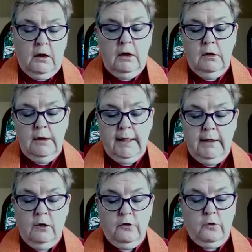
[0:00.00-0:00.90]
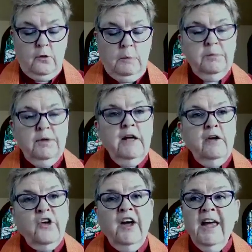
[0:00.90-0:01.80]
all had their
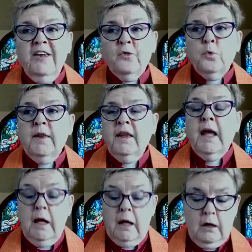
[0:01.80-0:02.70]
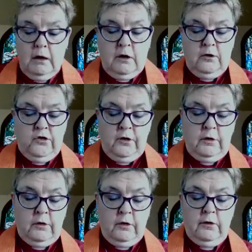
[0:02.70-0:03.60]
grumblings against what they
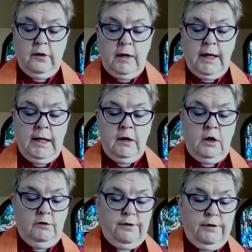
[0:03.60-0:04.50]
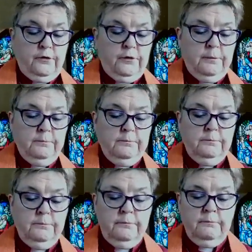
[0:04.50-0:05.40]
considered their head office.
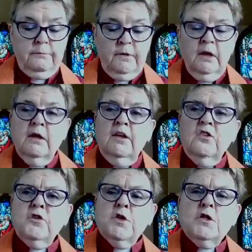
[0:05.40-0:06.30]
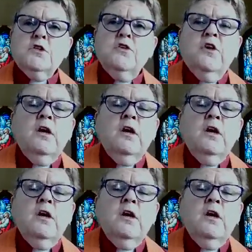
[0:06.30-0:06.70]
These churches